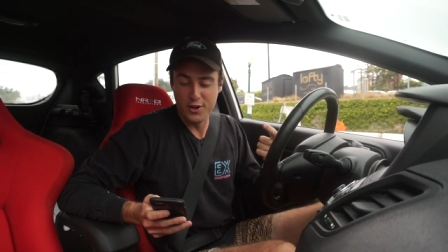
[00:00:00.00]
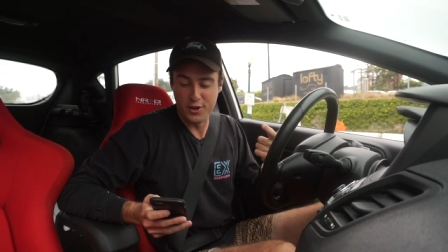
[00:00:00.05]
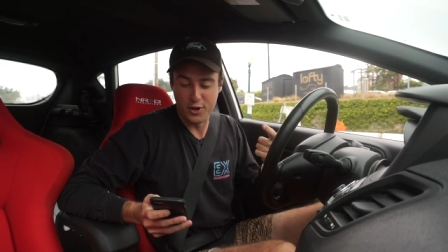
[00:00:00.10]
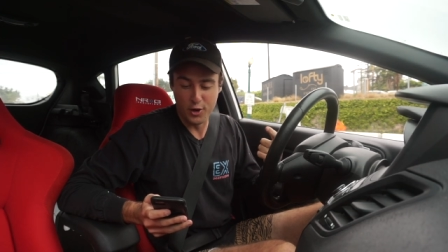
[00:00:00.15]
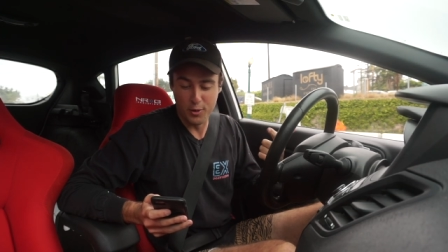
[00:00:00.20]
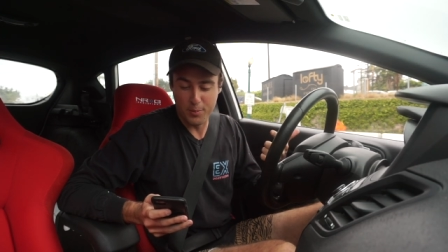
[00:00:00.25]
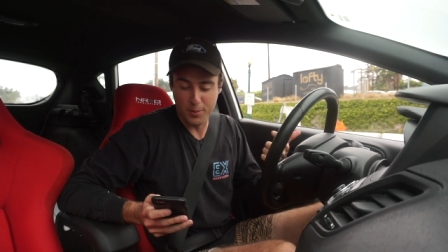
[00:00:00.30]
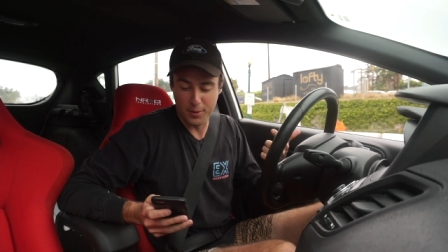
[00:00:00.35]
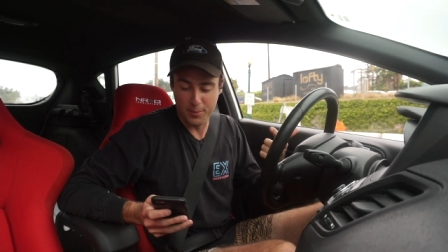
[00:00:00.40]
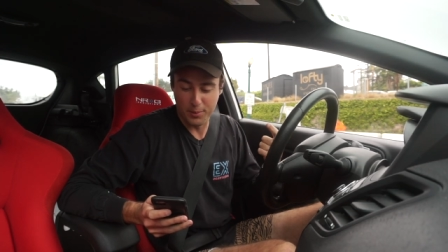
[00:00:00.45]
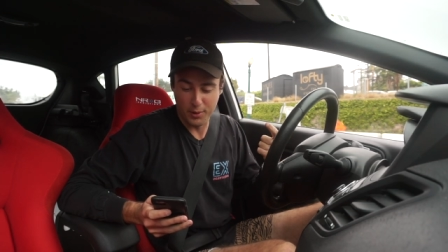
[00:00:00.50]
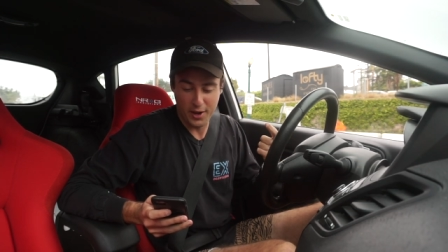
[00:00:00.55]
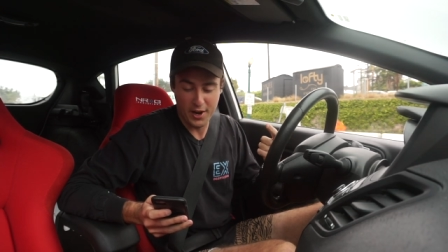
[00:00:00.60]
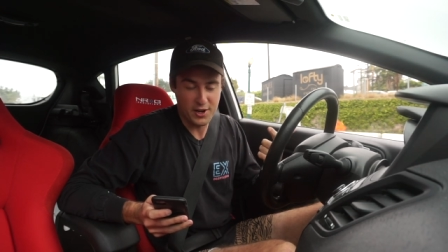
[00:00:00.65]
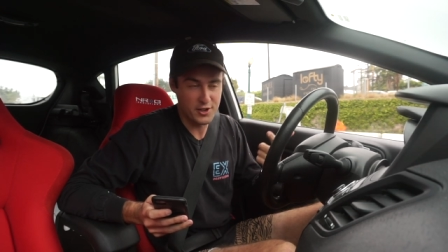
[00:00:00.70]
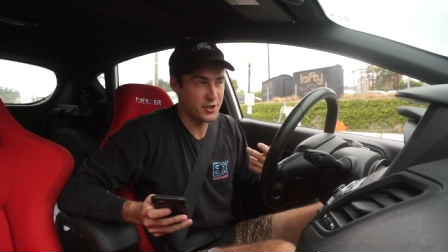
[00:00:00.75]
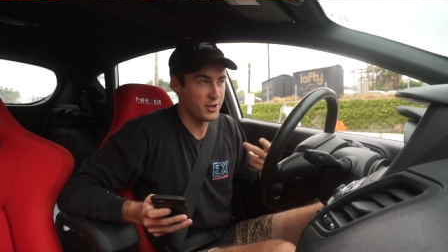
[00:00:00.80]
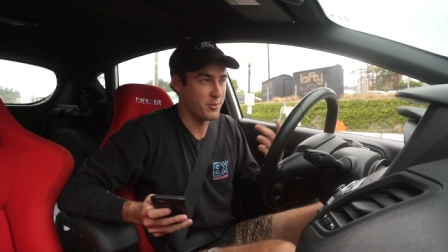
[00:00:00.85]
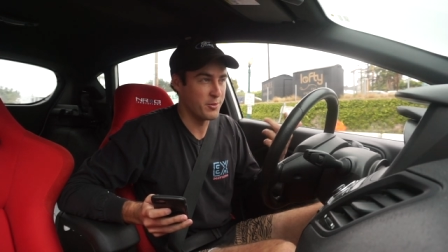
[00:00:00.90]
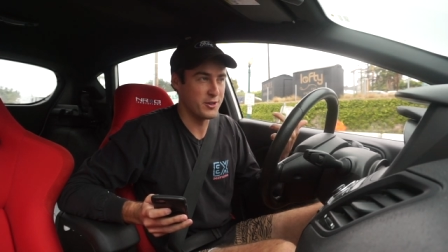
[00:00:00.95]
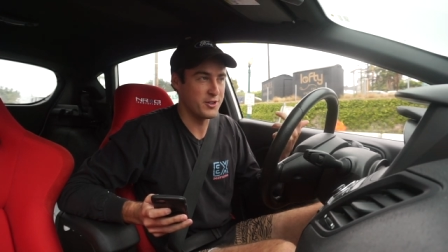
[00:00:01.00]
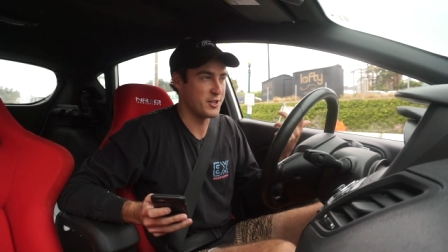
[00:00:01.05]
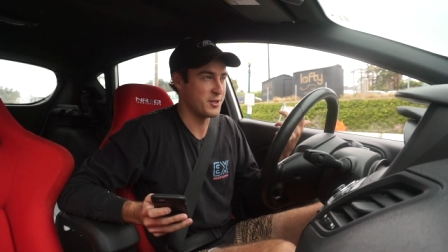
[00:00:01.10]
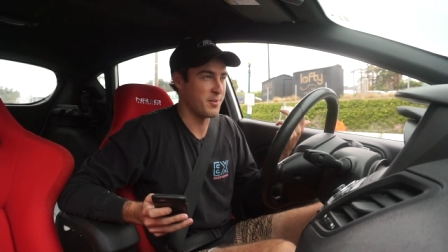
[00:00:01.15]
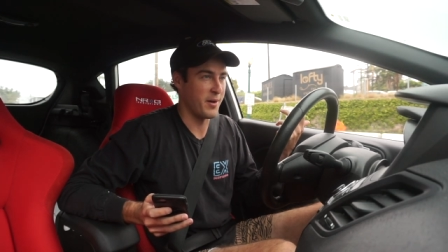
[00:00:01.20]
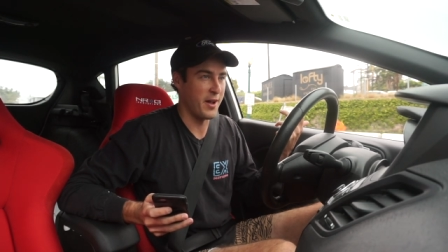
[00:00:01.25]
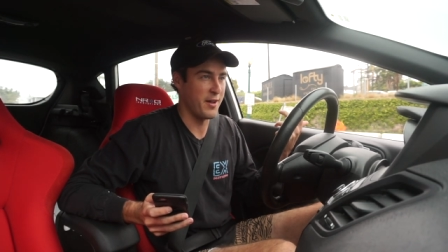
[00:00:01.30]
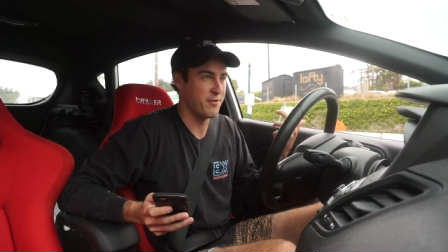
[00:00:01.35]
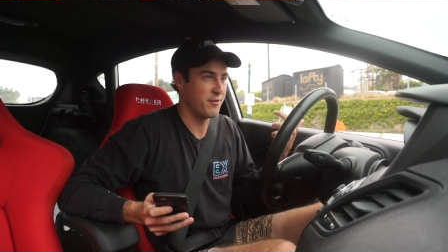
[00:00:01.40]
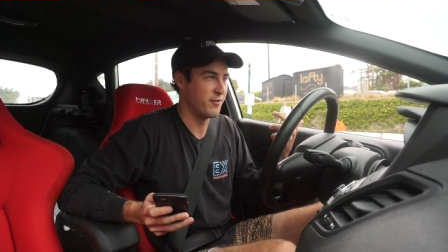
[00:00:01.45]
Cooper Blanchard, which is
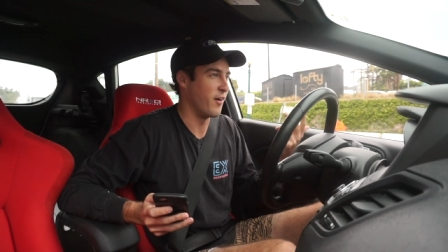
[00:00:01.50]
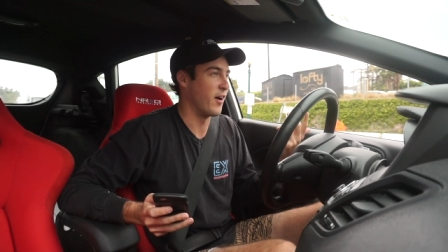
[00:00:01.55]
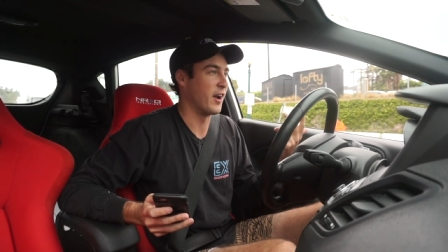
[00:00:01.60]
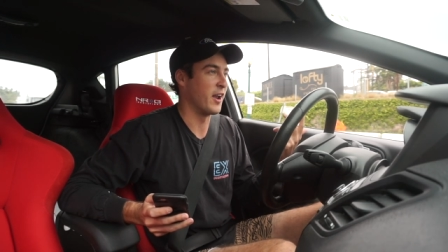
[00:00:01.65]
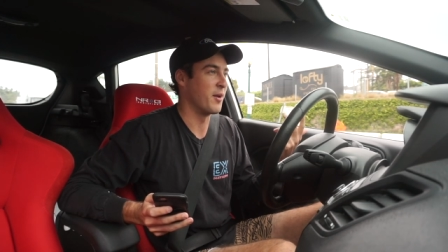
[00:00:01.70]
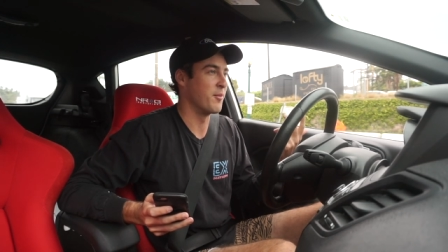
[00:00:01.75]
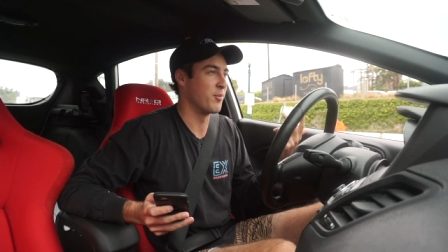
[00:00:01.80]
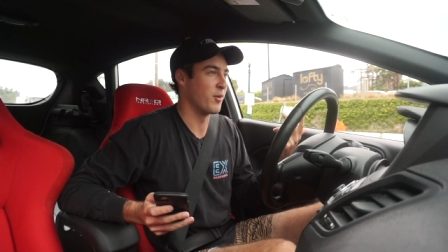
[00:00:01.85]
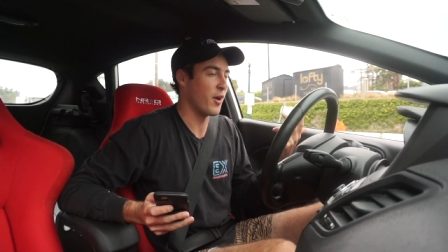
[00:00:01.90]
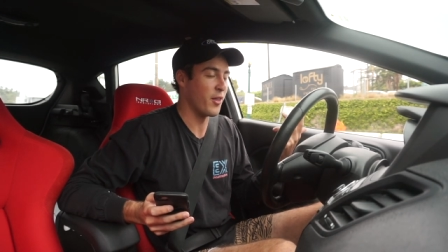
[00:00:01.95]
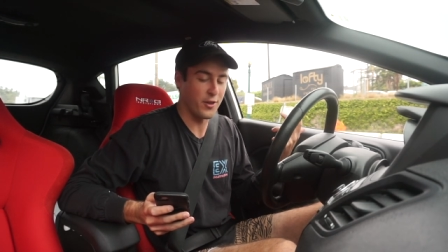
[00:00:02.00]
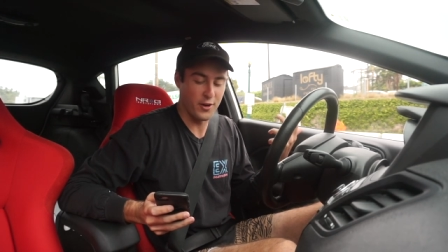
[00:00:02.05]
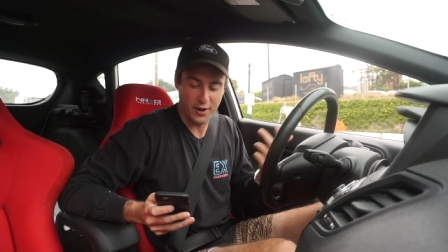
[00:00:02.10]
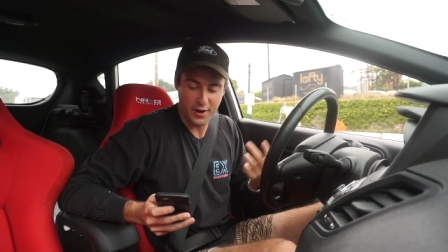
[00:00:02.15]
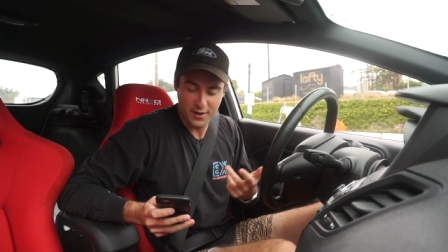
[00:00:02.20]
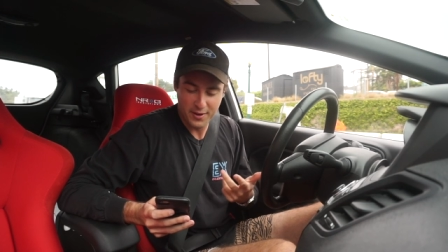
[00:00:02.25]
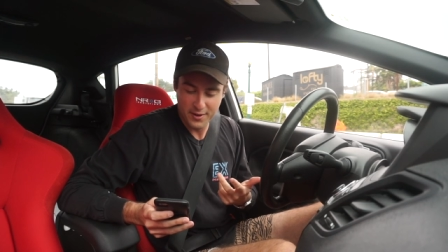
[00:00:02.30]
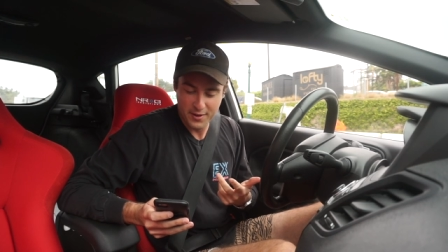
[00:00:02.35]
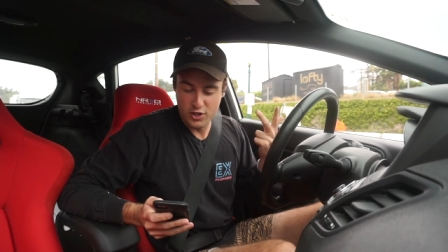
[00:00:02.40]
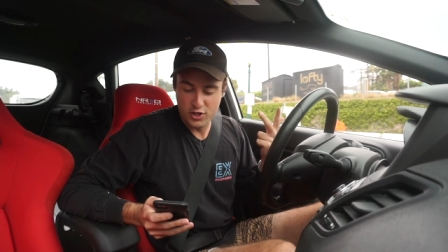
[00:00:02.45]
my fucking brother,